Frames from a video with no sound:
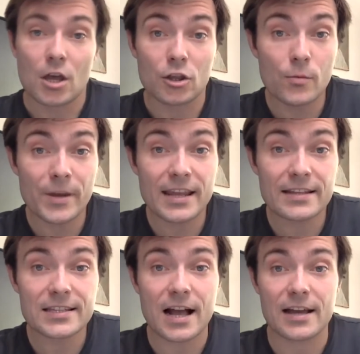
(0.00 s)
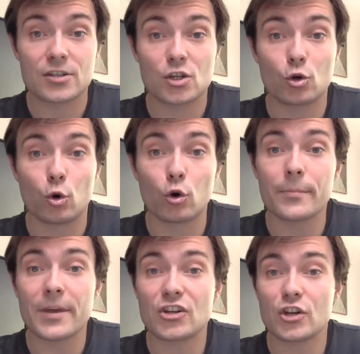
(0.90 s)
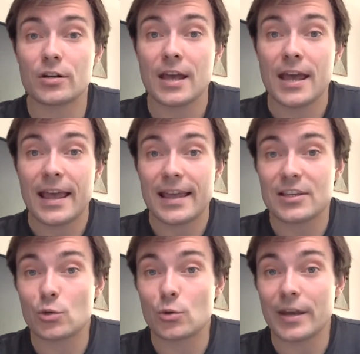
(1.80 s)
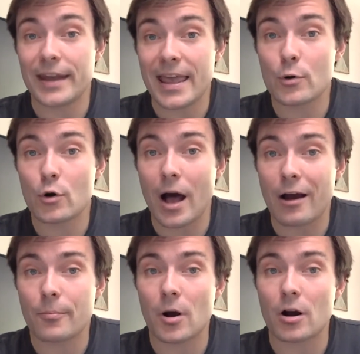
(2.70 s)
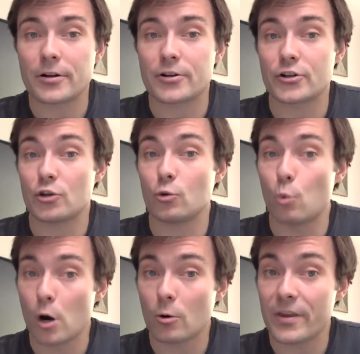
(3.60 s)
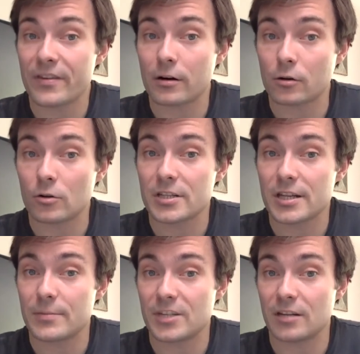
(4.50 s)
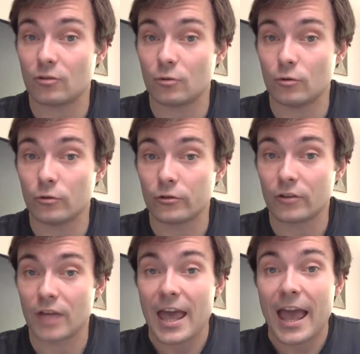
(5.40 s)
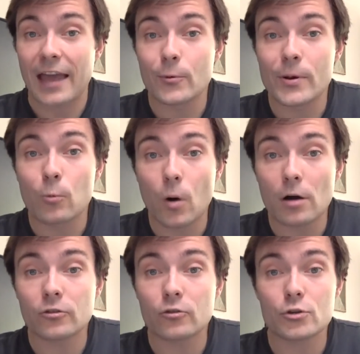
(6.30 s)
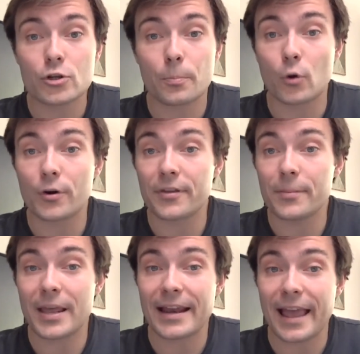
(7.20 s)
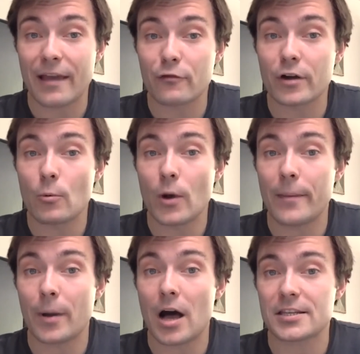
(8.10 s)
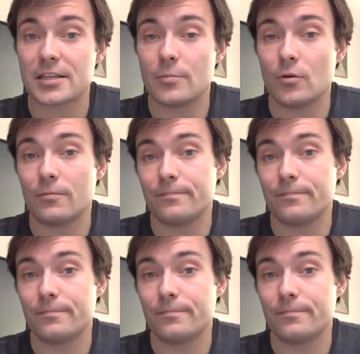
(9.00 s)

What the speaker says: Human Insight's core mission is to enable our partners to work with our concepts and tools, and we want to support them in every way possible.